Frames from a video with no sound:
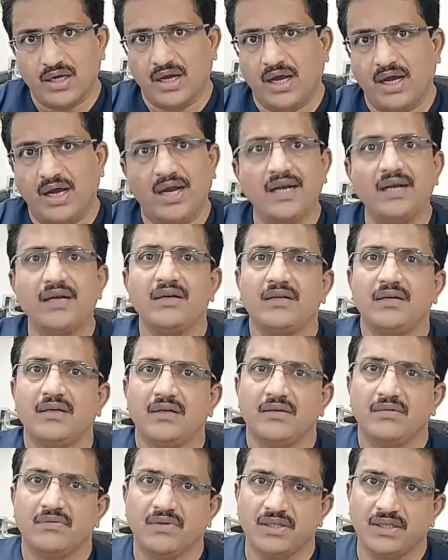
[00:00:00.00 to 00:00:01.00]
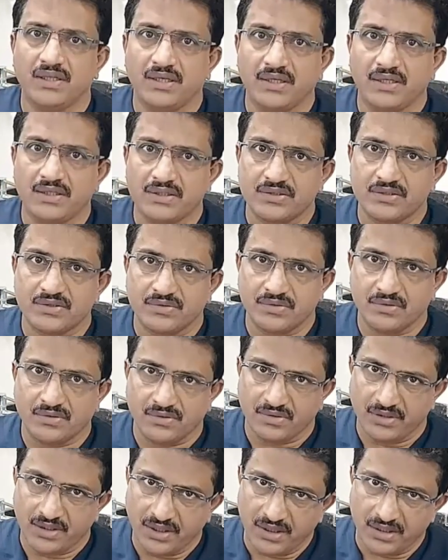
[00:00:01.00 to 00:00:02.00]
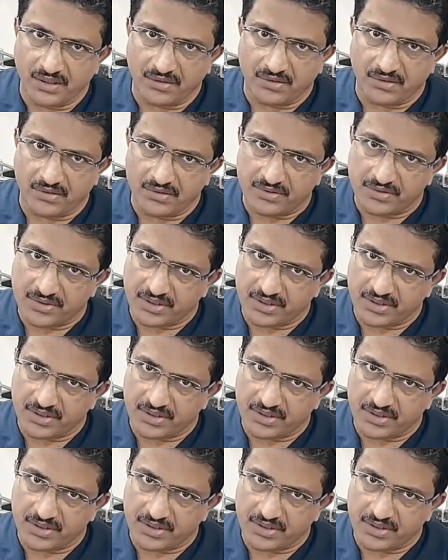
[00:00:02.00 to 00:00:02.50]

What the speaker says: and whether it is in a